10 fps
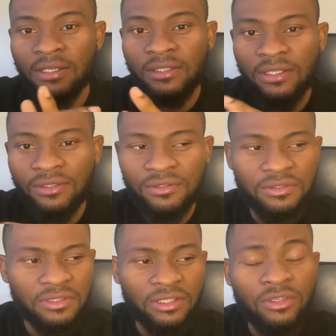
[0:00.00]

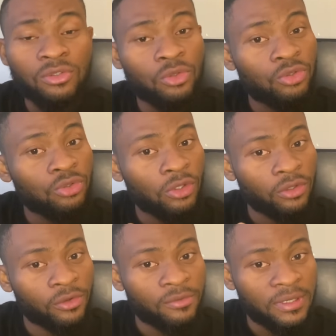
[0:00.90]
they just go through your
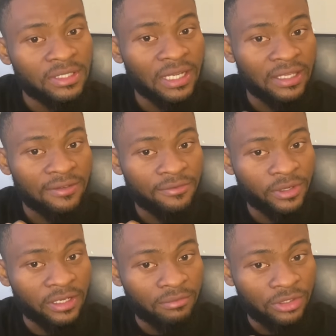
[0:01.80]
documents and give you
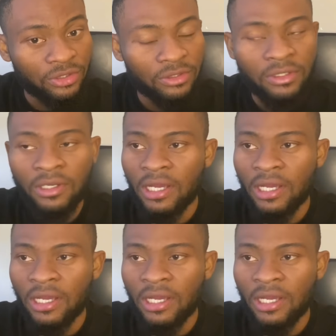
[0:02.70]
admission.